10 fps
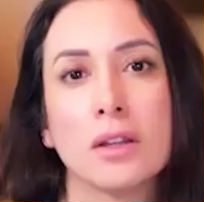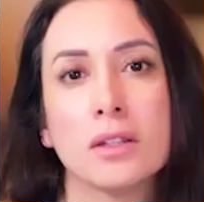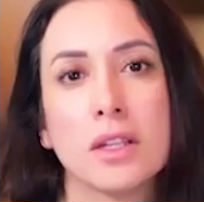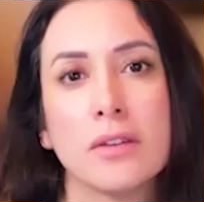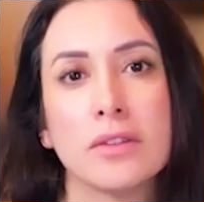
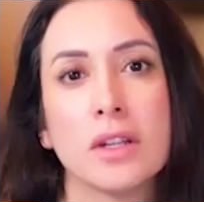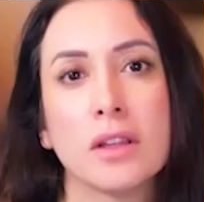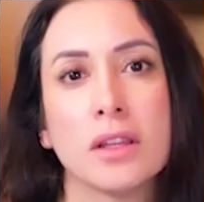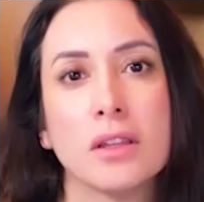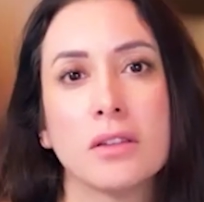
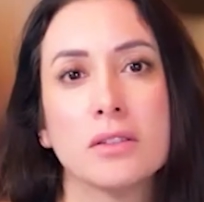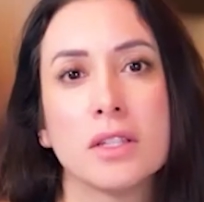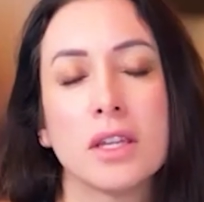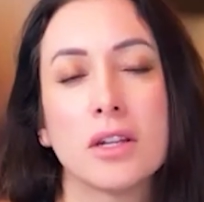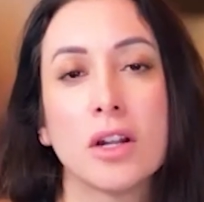definitely. To
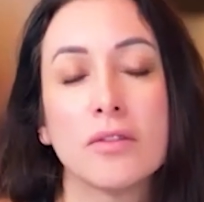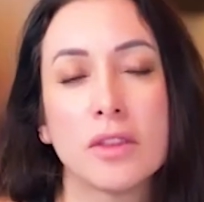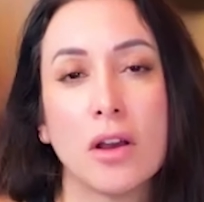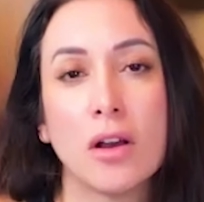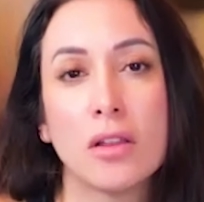get off
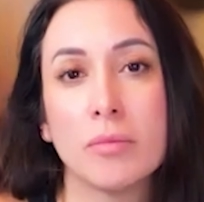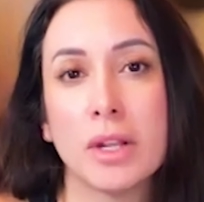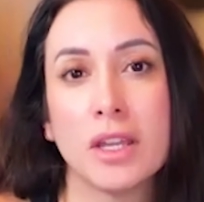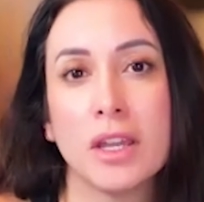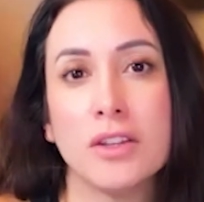all the
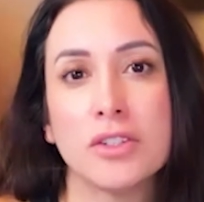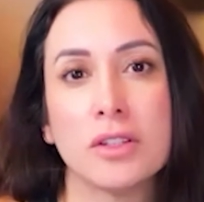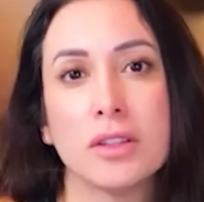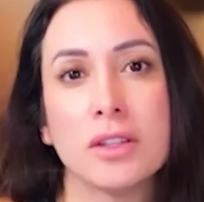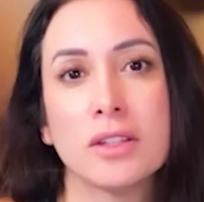
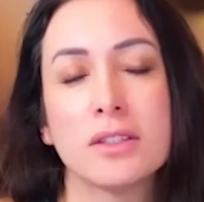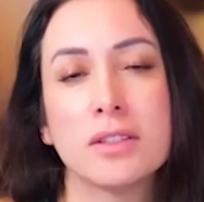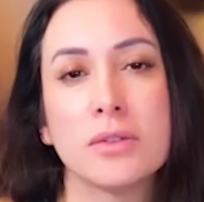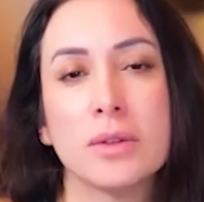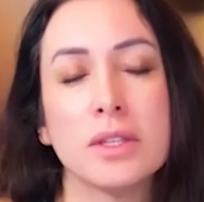medication that's
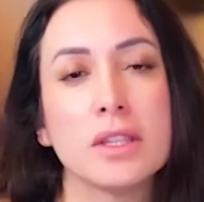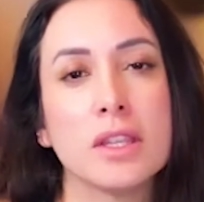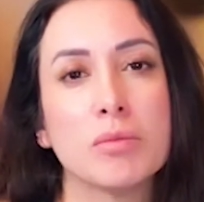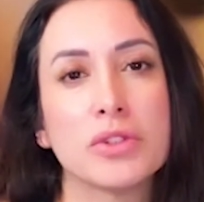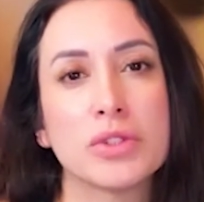so easily
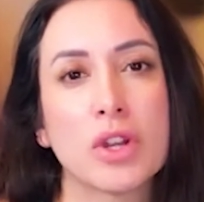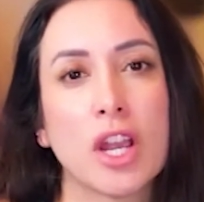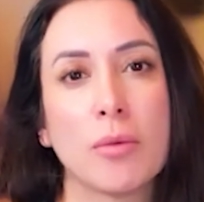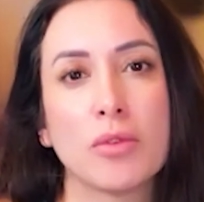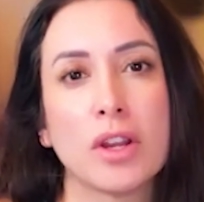
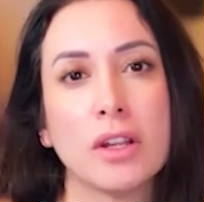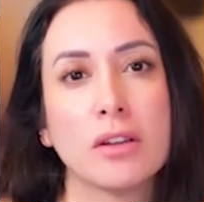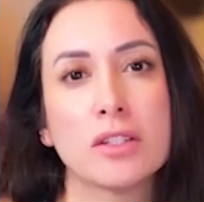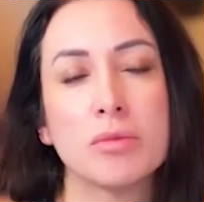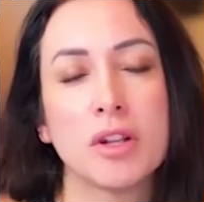prescribed right now
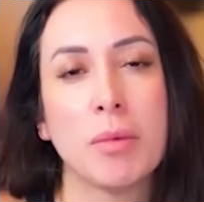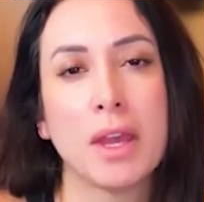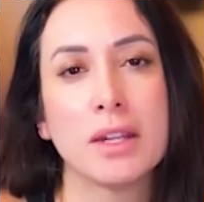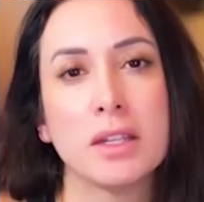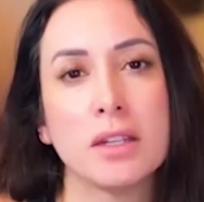to put a
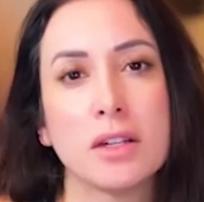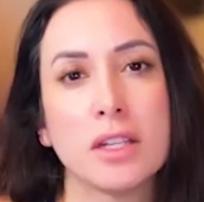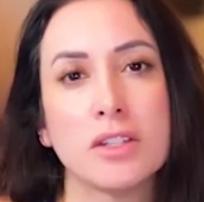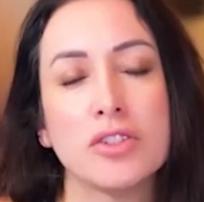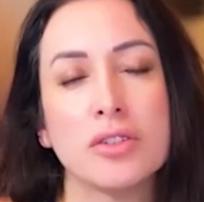Band-Aid on
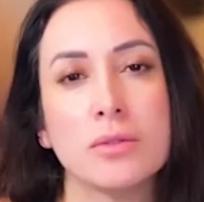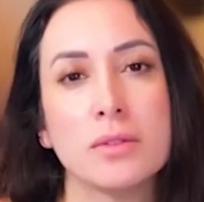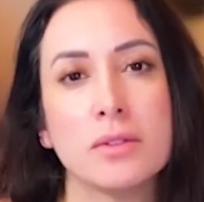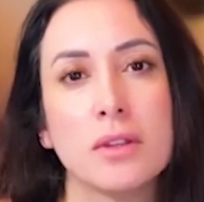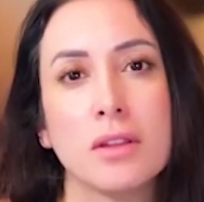issues
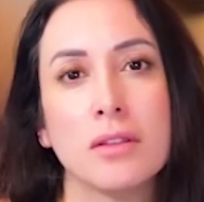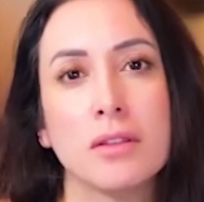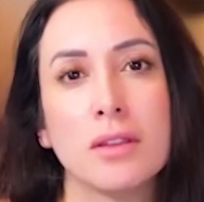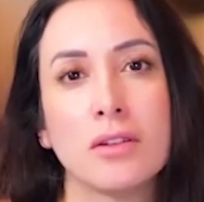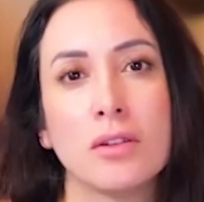
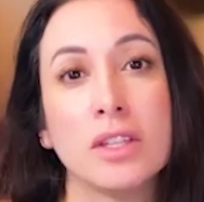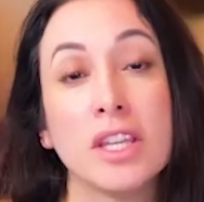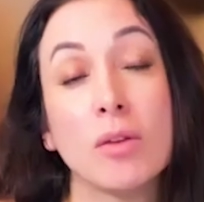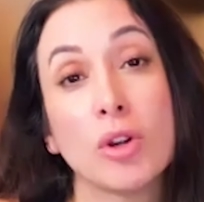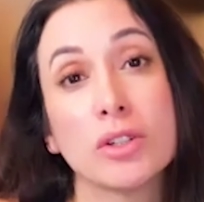that'll only
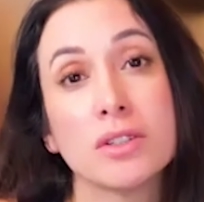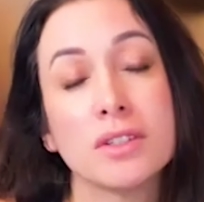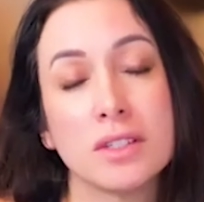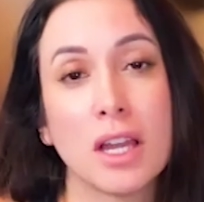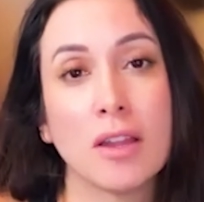get worse
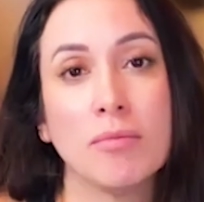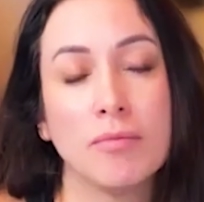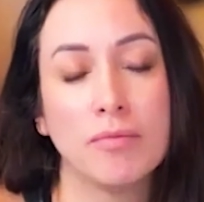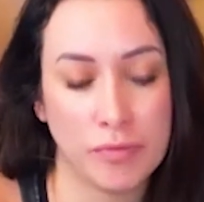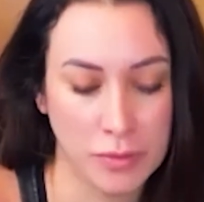in time.
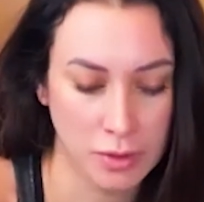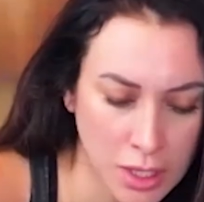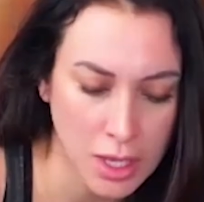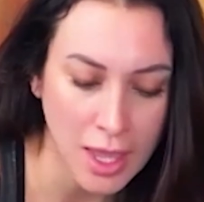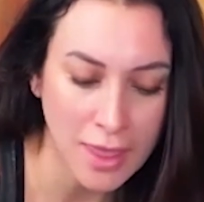
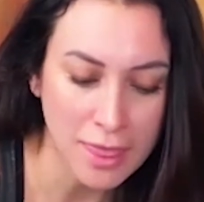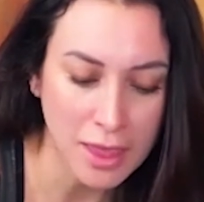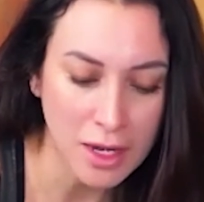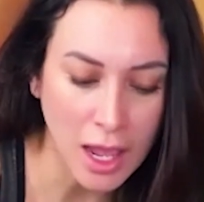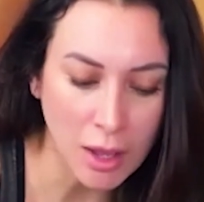And
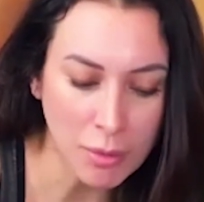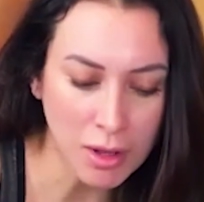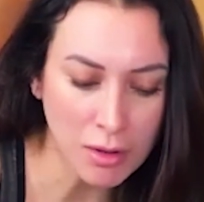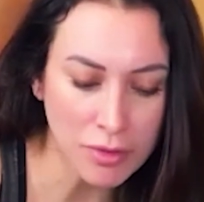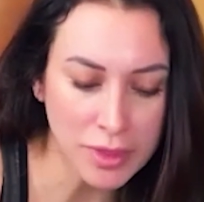then how
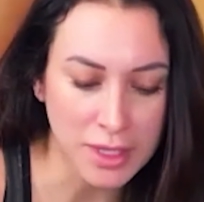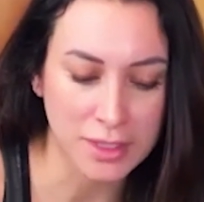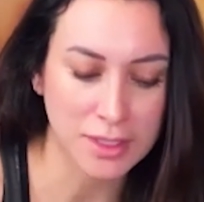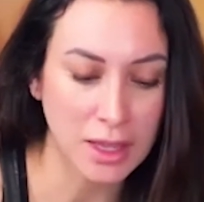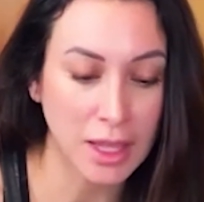about this?
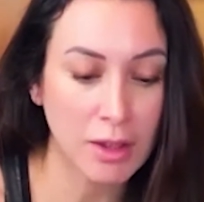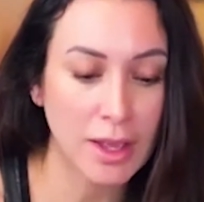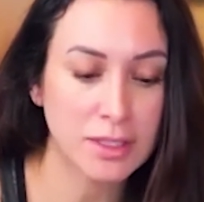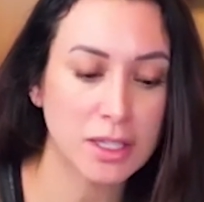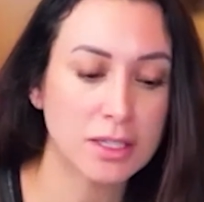I like
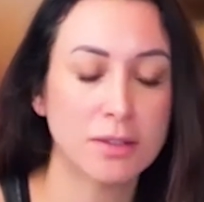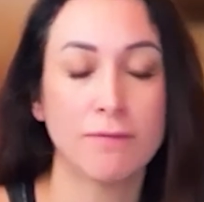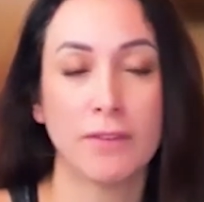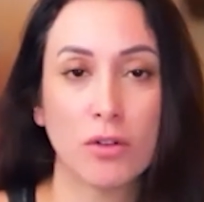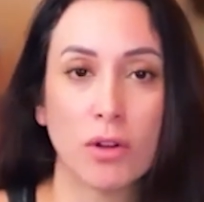asking some
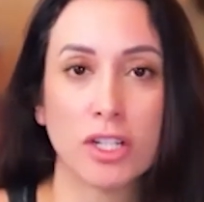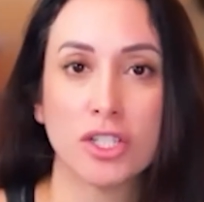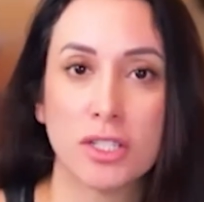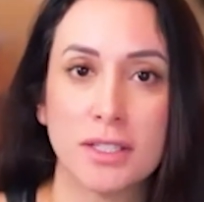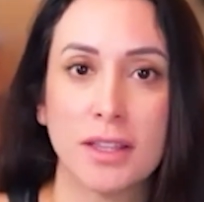fun
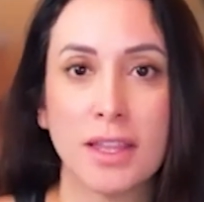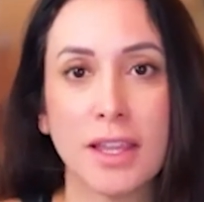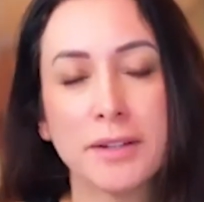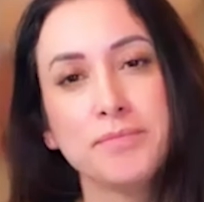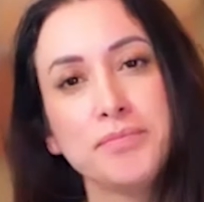questions at the end.